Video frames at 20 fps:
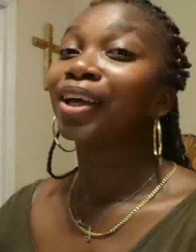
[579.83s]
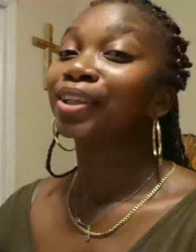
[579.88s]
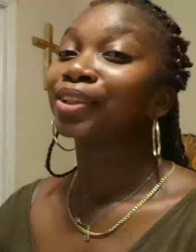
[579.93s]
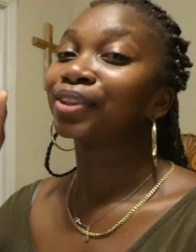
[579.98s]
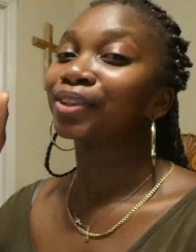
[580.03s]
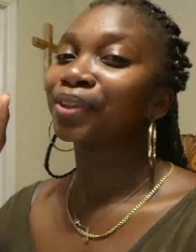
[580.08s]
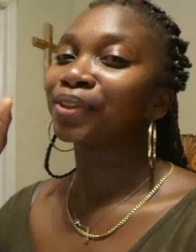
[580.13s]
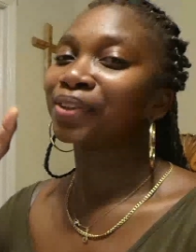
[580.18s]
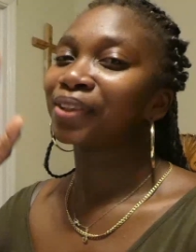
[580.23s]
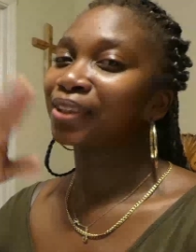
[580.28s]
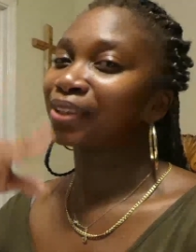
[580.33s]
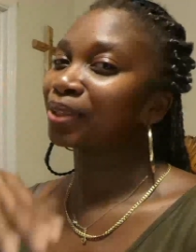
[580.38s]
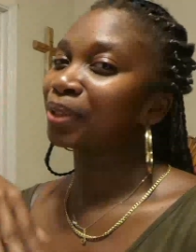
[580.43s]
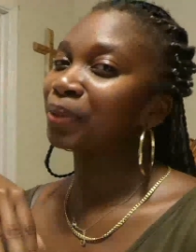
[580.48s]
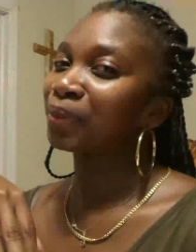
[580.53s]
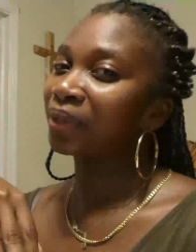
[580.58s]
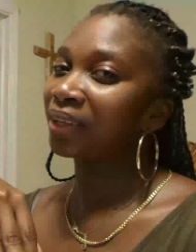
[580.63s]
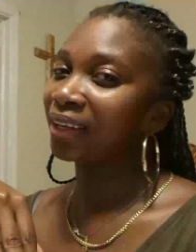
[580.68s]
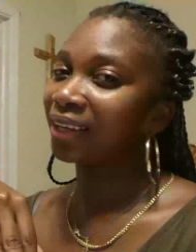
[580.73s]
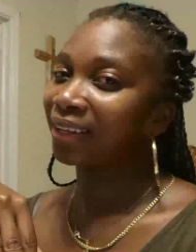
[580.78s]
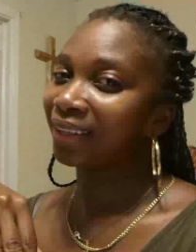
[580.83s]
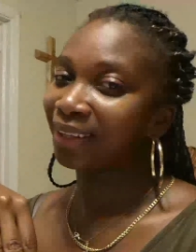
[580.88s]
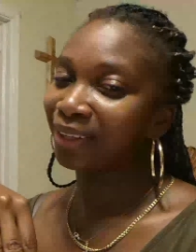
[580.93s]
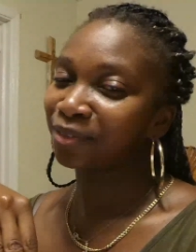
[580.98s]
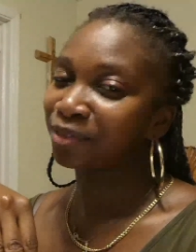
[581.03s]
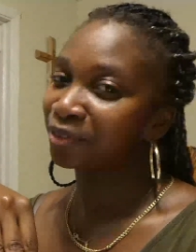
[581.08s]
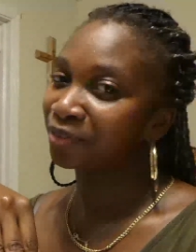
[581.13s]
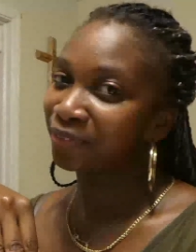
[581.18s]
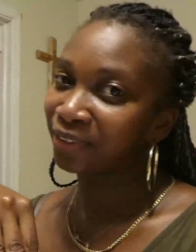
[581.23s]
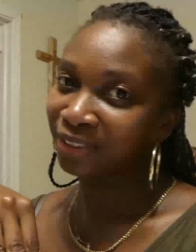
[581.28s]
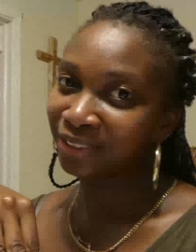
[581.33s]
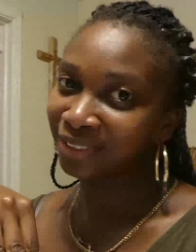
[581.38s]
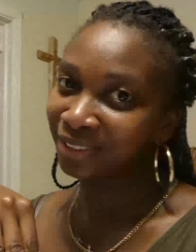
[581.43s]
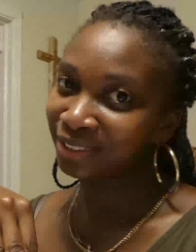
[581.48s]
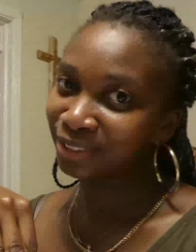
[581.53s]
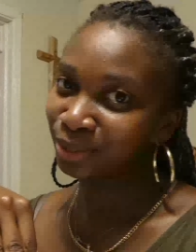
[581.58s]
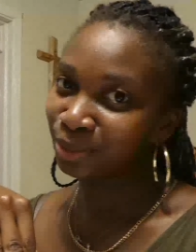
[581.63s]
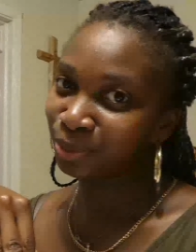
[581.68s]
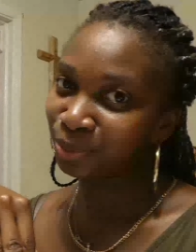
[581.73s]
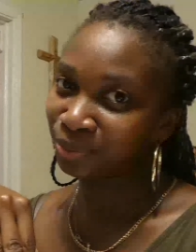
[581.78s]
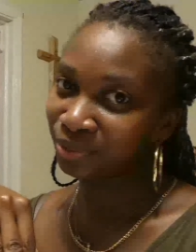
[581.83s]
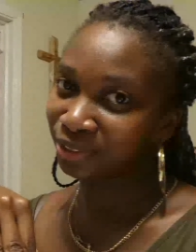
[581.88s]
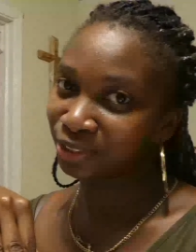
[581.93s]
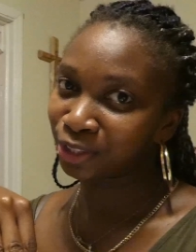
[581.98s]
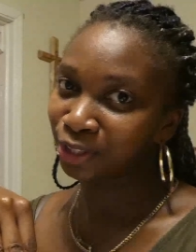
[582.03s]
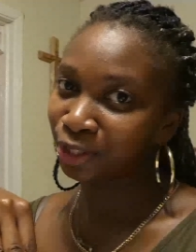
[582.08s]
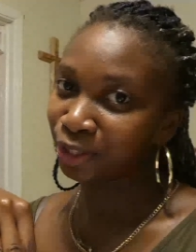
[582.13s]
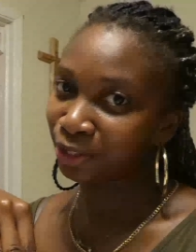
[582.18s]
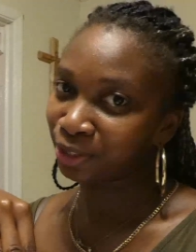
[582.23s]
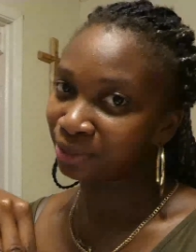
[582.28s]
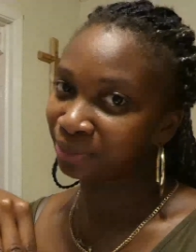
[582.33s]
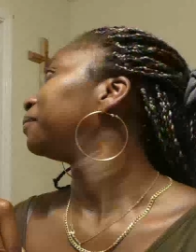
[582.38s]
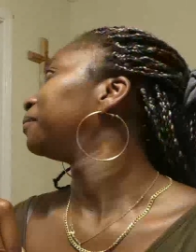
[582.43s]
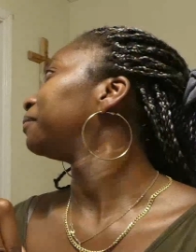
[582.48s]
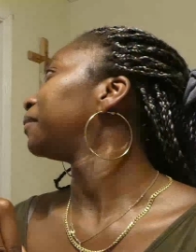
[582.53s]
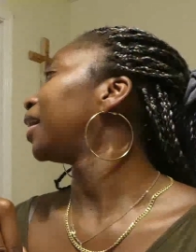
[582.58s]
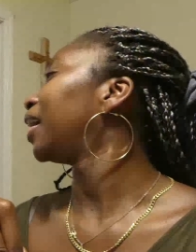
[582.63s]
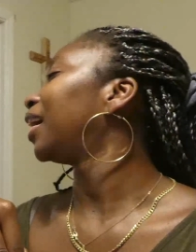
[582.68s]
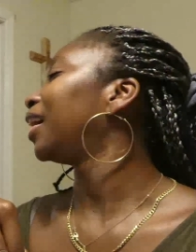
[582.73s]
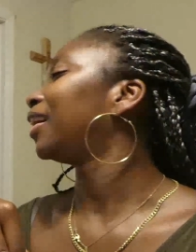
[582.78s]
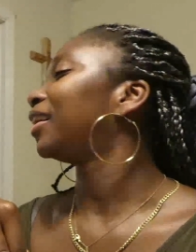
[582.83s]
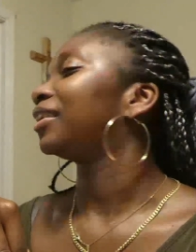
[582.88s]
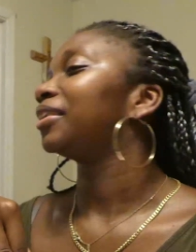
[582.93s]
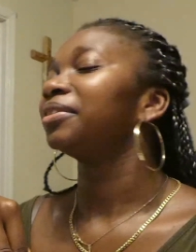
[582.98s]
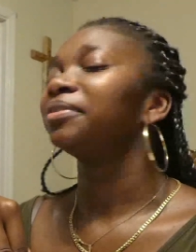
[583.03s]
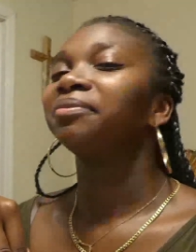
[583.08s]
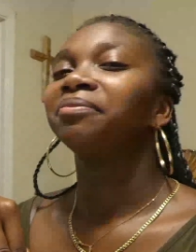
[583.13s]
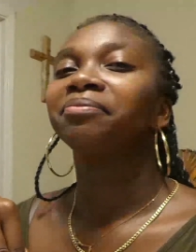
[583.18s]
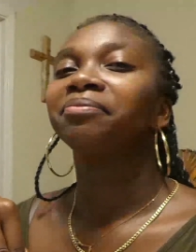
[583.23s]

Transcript: so let's go ahead and reveal this news to her. Mom!